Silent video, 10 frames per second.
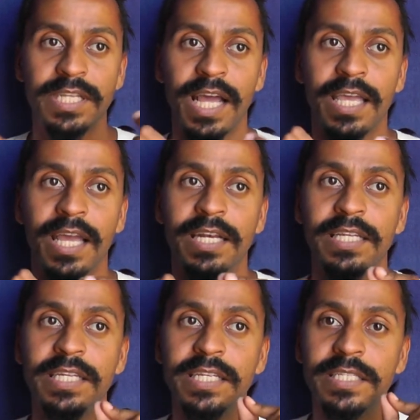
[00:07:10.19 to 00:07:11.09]
that can
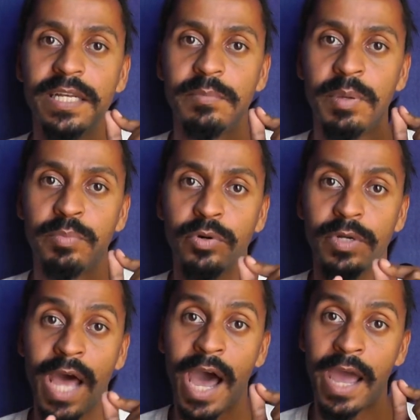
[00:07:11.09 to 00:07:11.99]
easily be
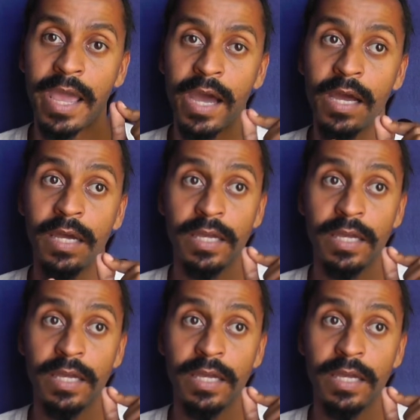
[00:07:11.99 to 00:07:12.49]
pulled higher